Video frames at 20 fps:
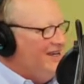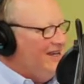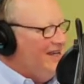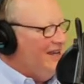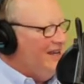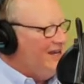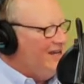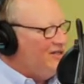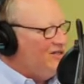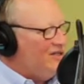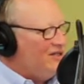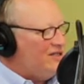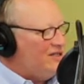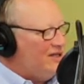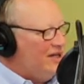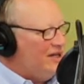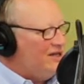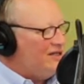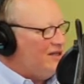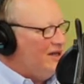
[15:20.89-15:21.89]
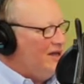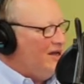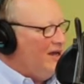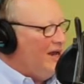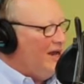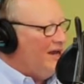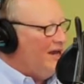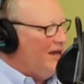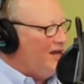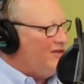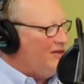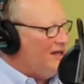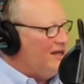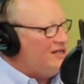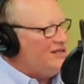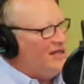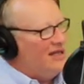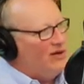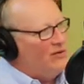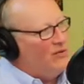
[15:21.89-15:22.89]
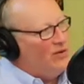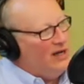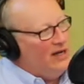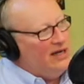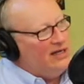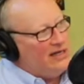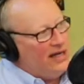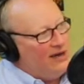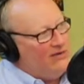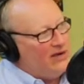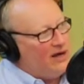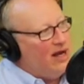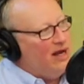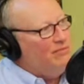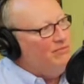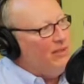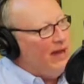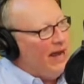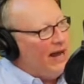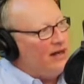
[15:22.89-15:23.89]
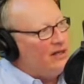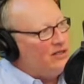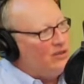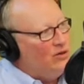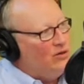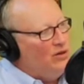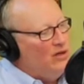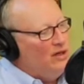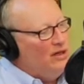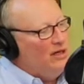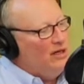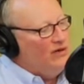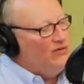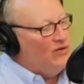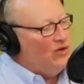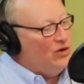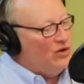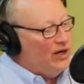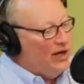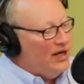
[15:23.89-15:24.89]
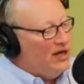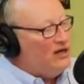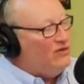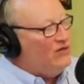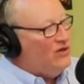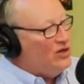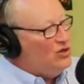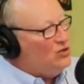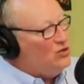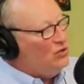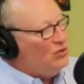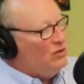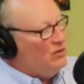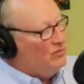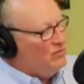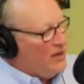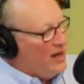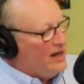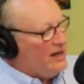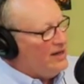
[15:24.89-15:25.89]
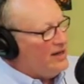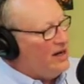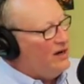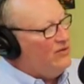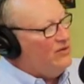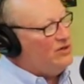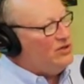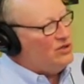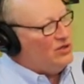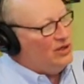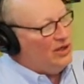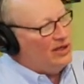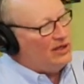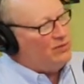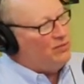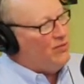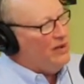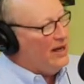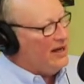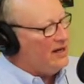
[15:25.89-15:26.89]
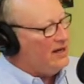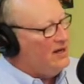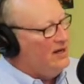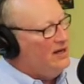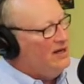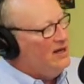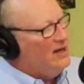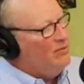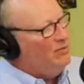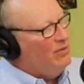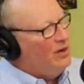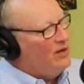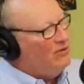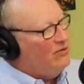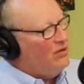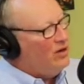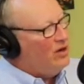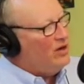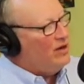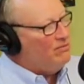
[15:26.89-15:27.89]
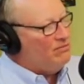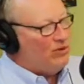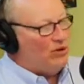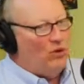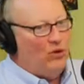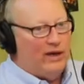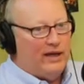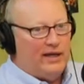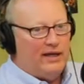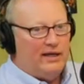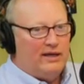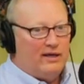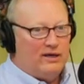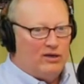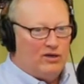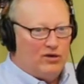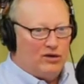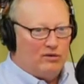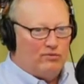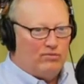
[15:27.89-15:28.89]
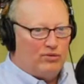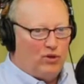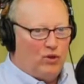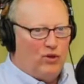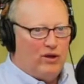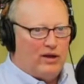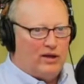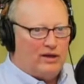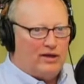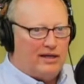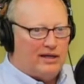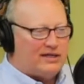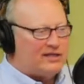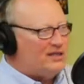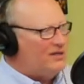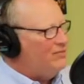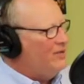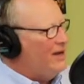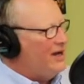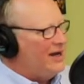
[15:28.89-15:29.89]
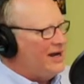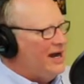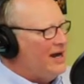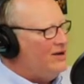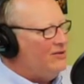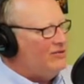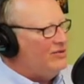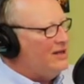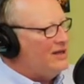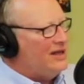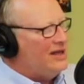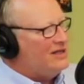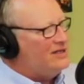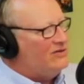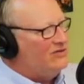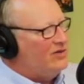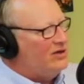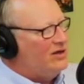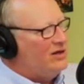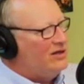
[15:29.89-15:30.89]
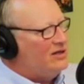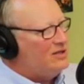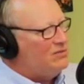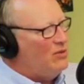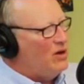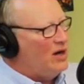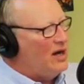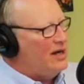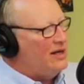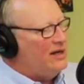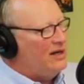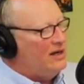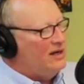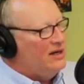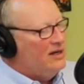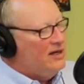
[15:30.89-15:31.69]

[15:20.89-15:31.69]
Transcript: And I think it's something that we need to have a comeback. So if you're an individual buying coverage, you get to pick. But if you're an employee, your employer gets to pick. I don't think that's a very smart idea.